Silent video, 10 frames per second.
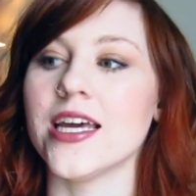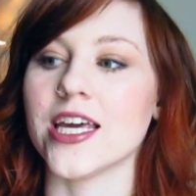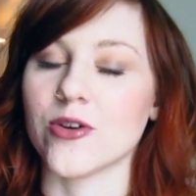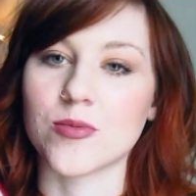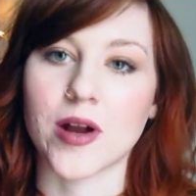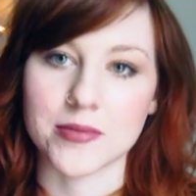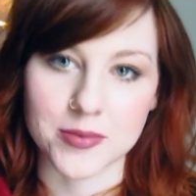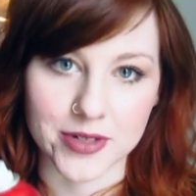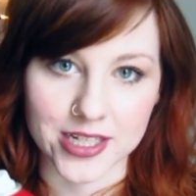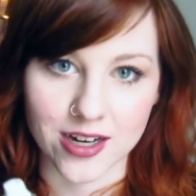it would probably
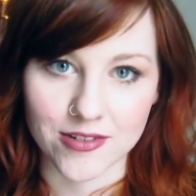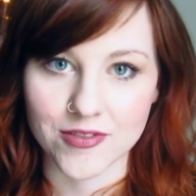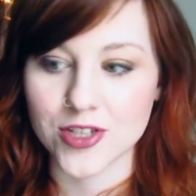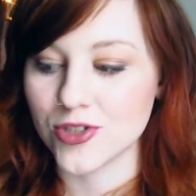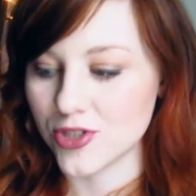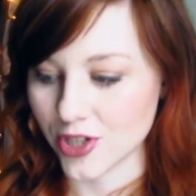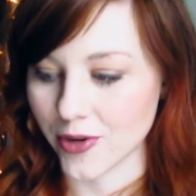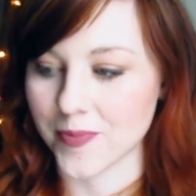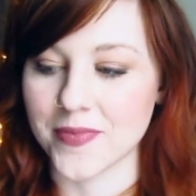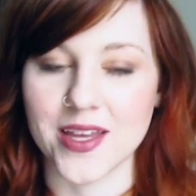break off. So
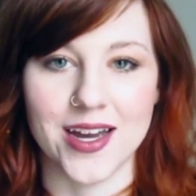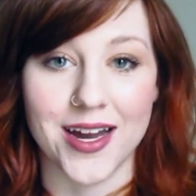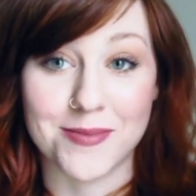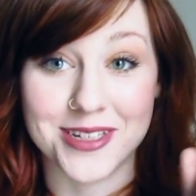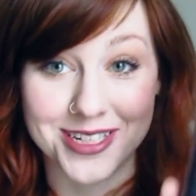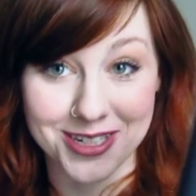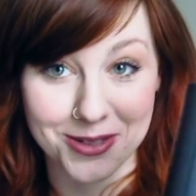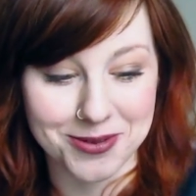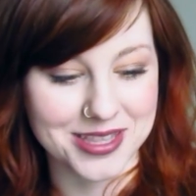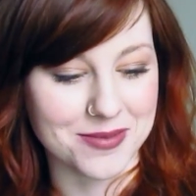I'm going to
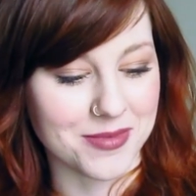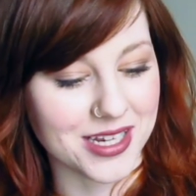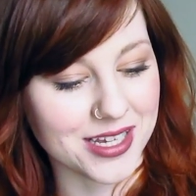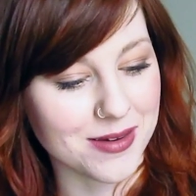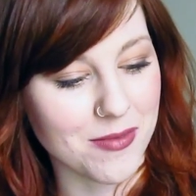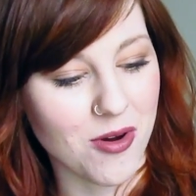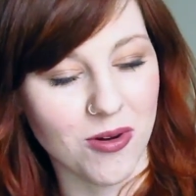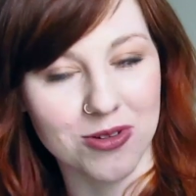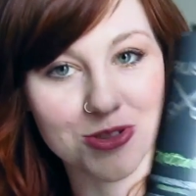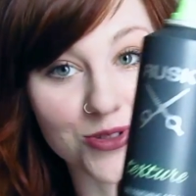go with the medium
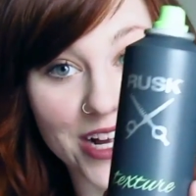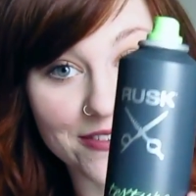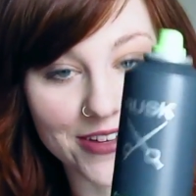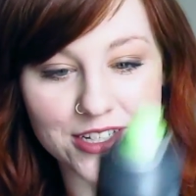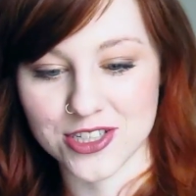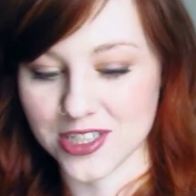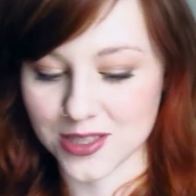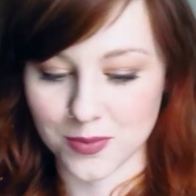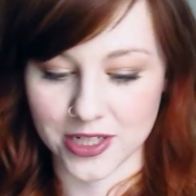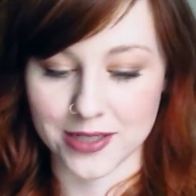hold dry finishing
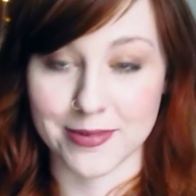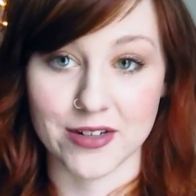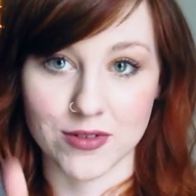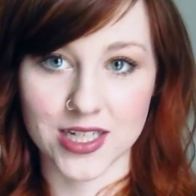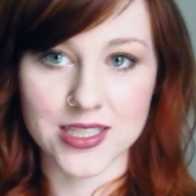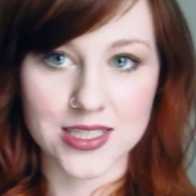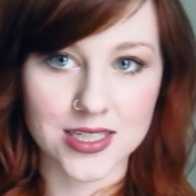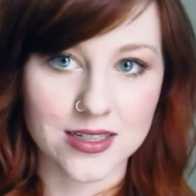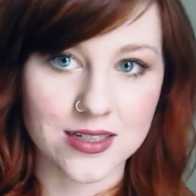spray by Rusk.